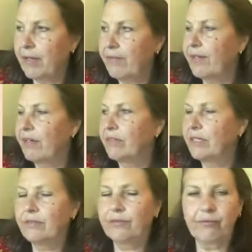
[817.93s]
I found
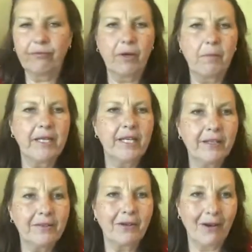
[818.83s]
it from
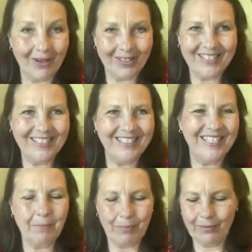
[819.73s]
another artist
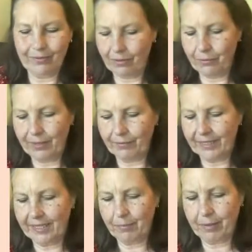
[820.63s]
I
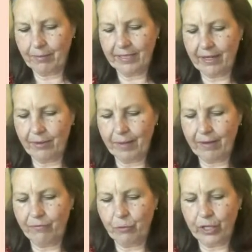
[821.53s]
would say probably now
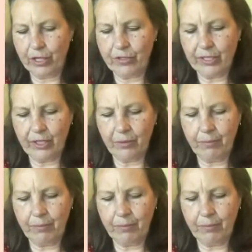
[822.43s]
about 4 years ago.